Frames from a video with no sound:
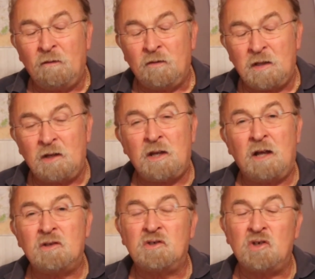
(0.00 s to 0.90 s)
they
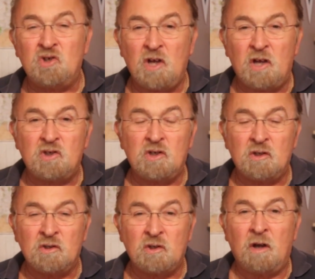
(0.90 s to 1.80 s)
had
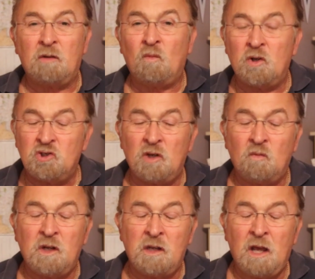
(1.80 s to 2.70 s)
suggestions on what should
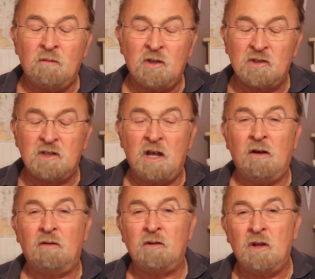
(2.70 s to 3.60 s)
we name this
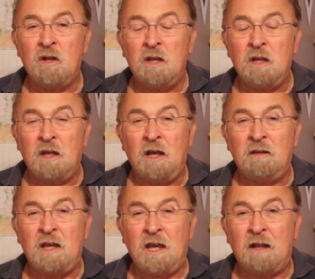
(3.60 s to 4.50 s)
town.
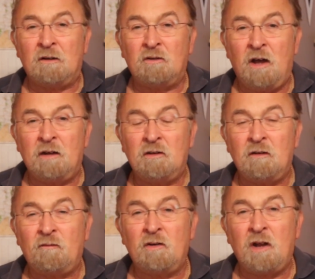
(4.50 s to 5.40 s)
And they had a lot of
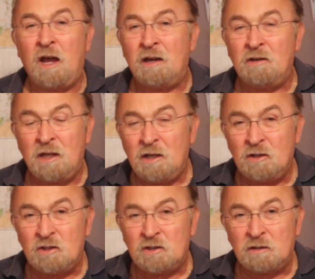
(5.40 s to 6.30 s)
different
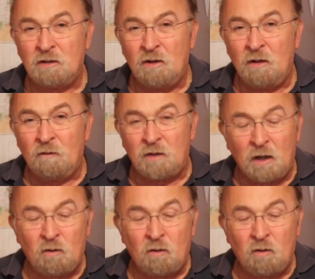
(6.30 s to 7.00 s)
ideas. They